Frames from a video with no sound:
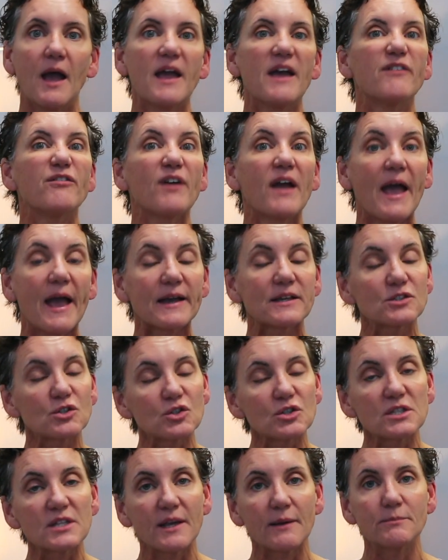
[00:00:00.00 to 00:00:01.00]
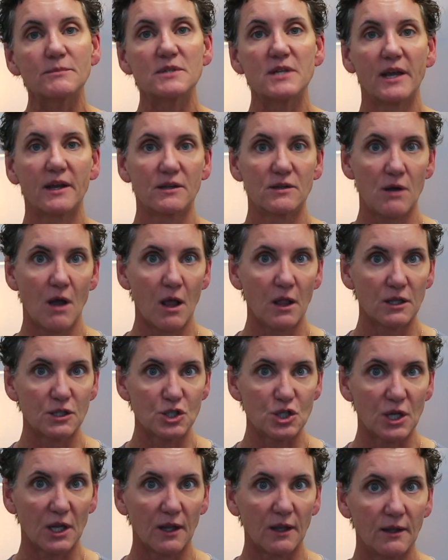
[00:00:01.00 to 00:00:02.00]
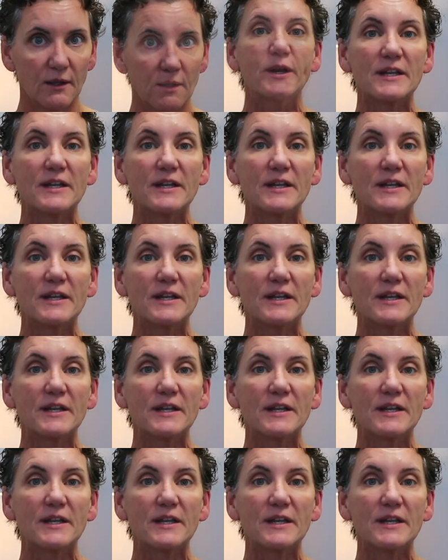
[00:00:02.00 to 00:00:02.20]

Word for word: I have exostem technology.